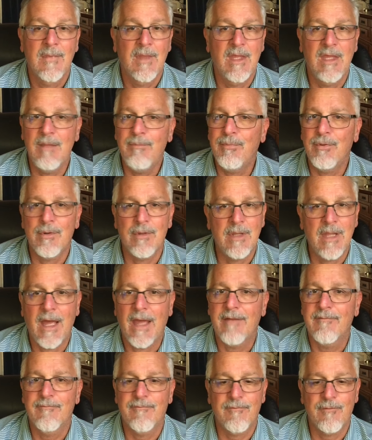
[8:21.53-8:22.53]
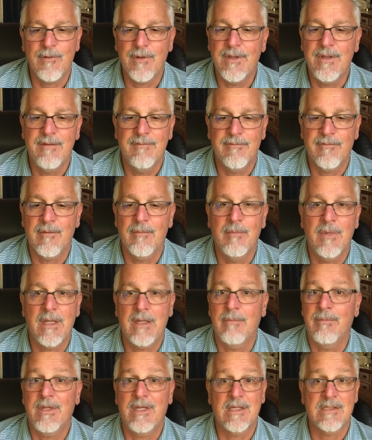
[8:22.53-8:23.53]
keep your life free from
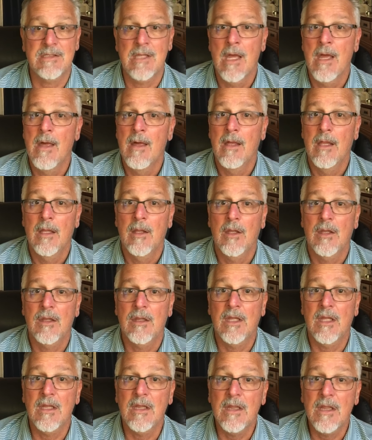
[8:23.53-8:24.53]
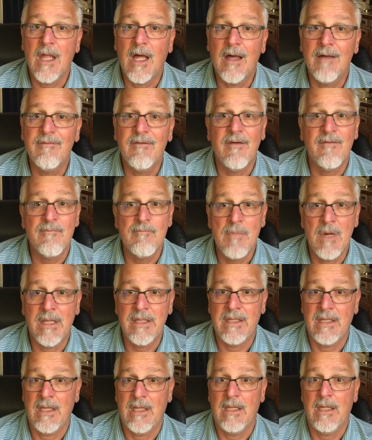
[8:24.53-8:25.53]
money, because the love of
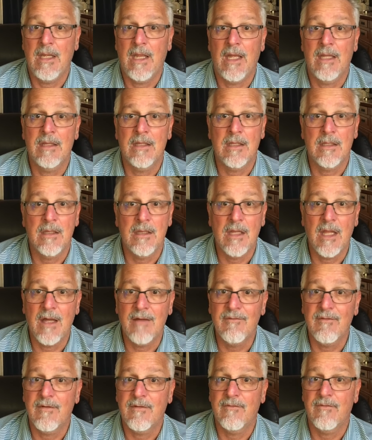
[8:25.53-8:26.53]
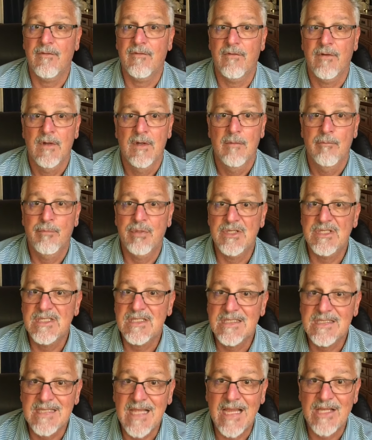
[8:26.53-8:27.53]
money and the love of
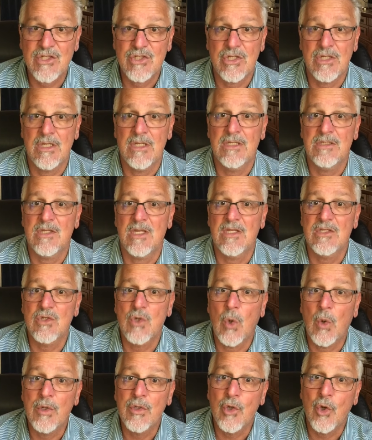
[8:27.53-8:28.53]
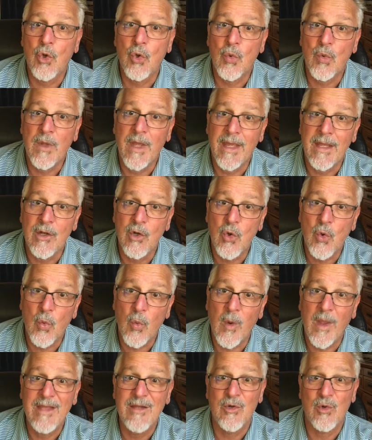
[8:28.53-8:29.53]
possessions is going to create
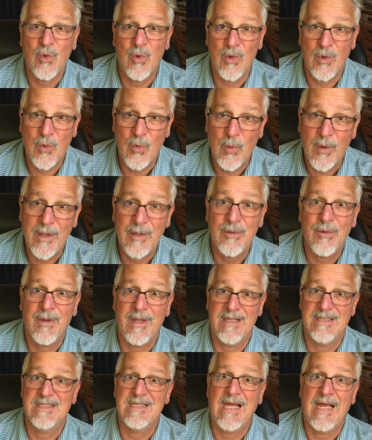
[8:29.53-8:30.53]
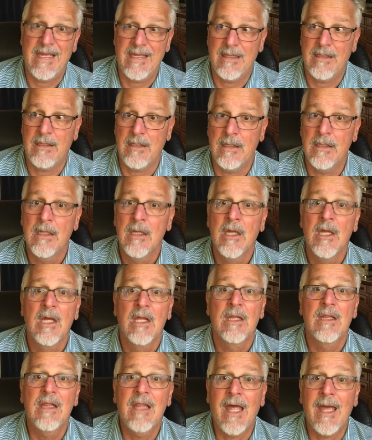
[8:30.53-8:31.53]
greater and greater anxiety.
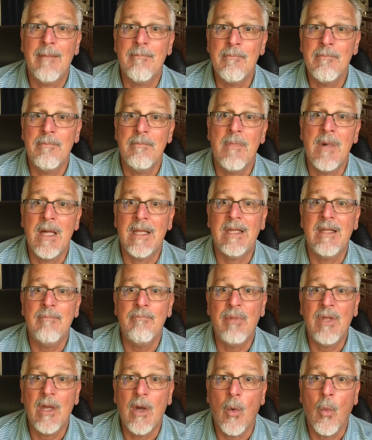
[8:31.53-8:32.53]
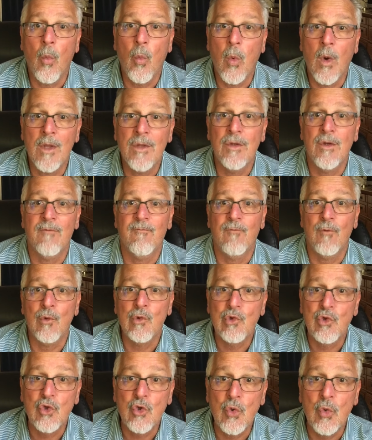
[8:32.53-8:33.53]
Let money be a
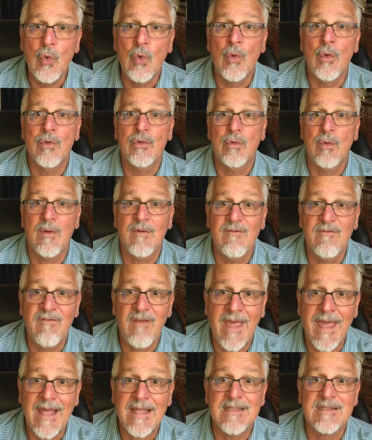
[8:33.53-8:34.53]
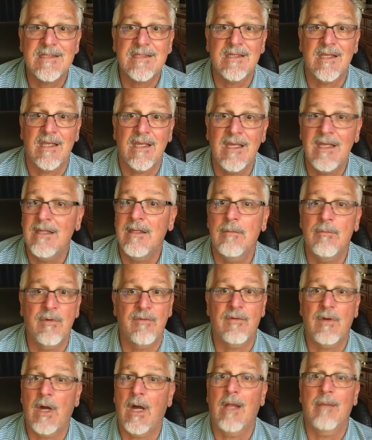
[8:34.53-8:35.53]
wonderful tool to advance the kingdom
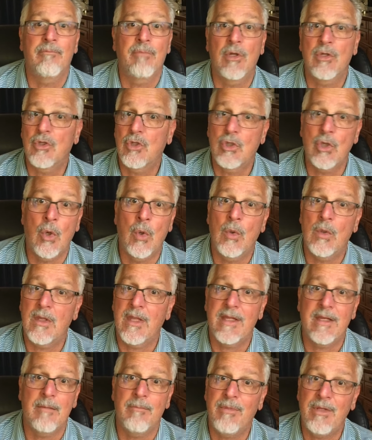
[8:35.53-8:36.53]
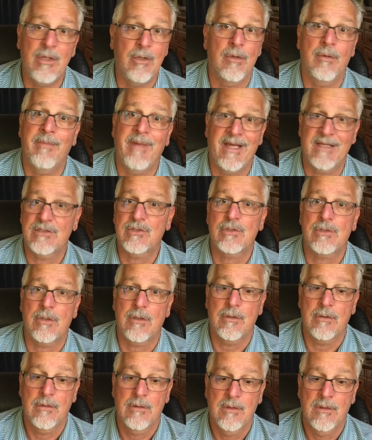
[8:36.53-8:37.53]
of God, but don't let it be your
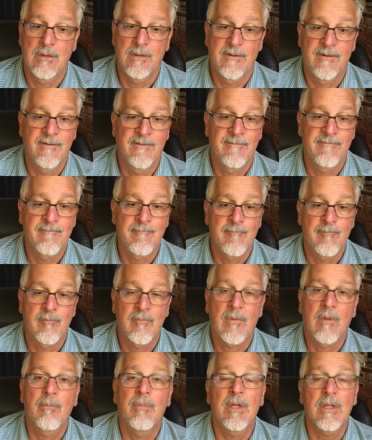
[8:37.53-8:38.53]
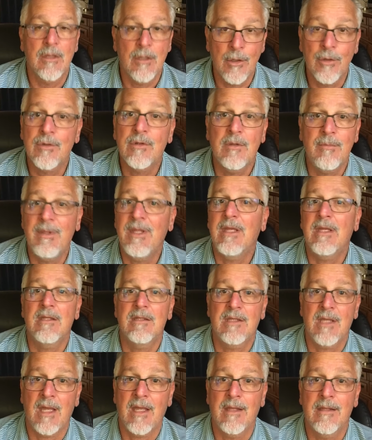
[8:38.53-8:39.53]
master. But learn to be
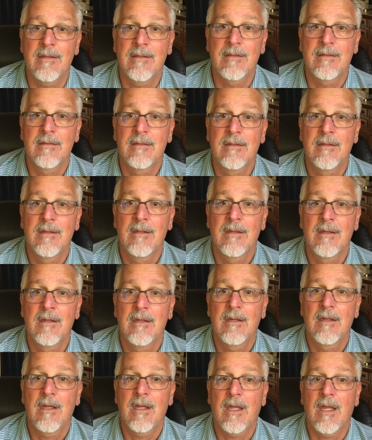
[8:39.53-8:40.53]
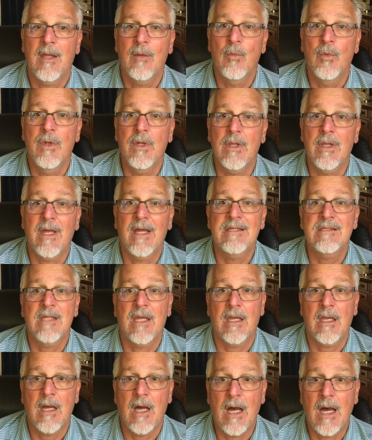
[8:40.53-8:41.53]
content and realize
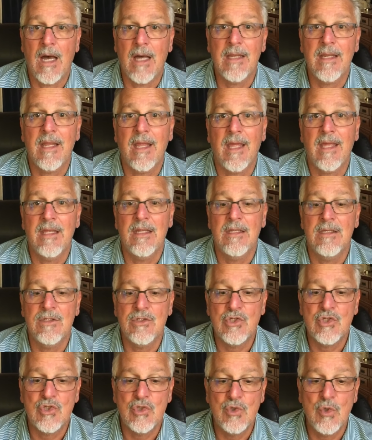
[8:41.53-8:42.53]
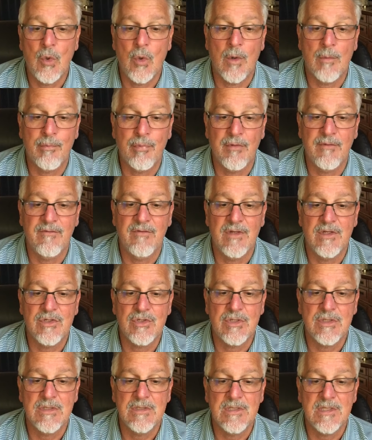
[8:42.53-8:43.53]
that God is your
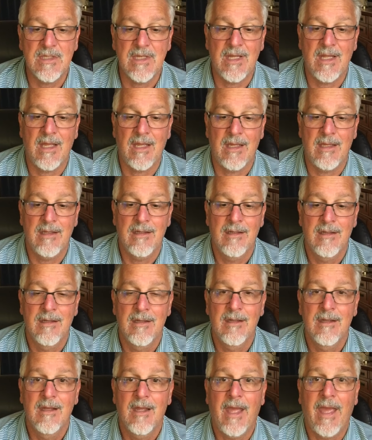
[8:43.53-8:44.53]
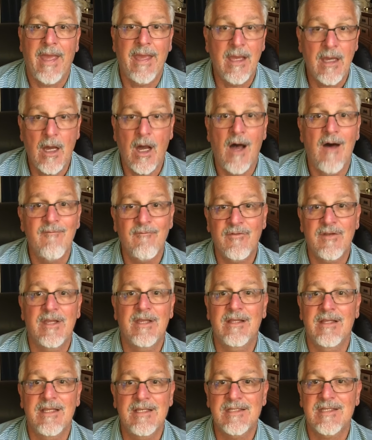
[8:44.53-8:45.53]
provision today. And
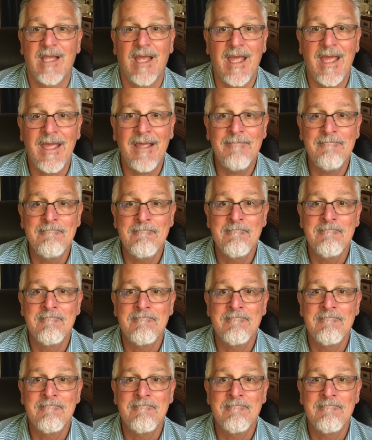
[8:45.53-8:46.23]
confidently say,